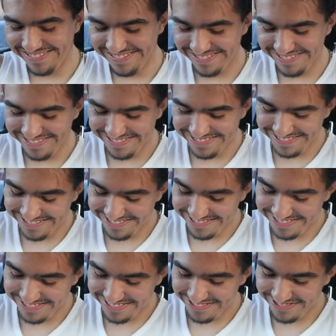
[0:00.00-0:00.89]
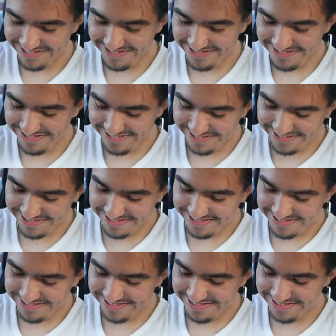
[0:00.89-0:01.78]

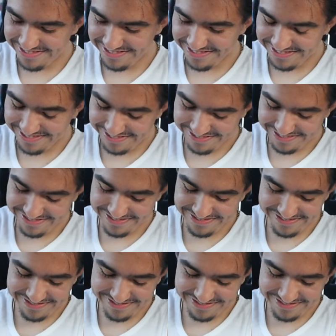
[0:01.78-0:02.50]
(not speaking)